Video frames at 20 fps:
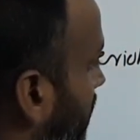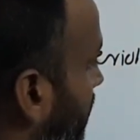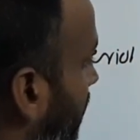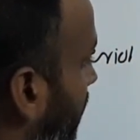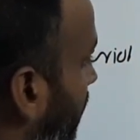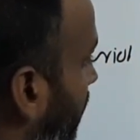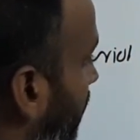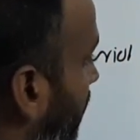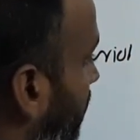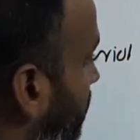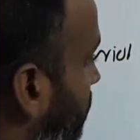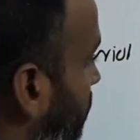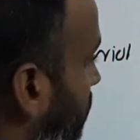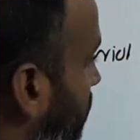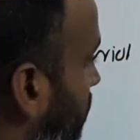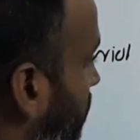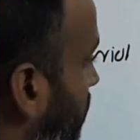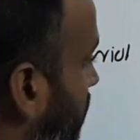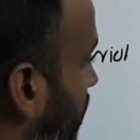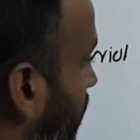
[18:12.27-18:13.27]

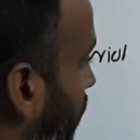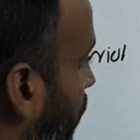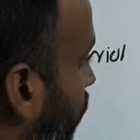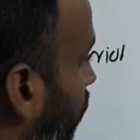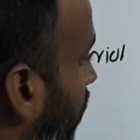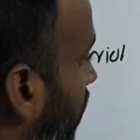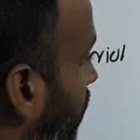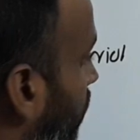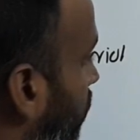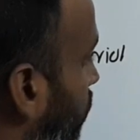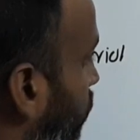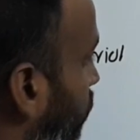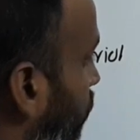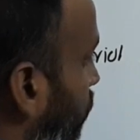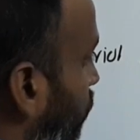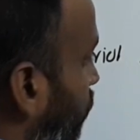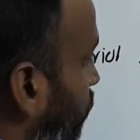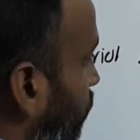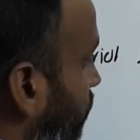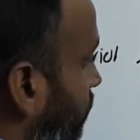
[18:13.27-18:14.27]

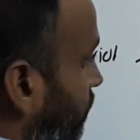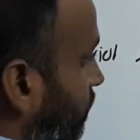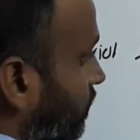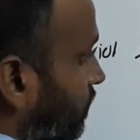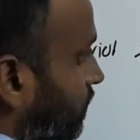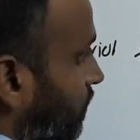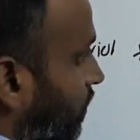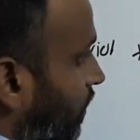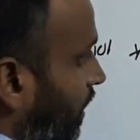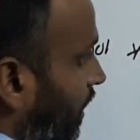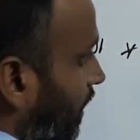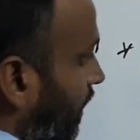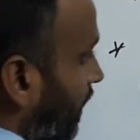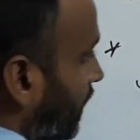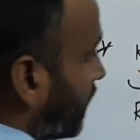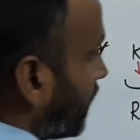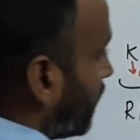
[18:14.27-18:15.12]
NS122. You can write.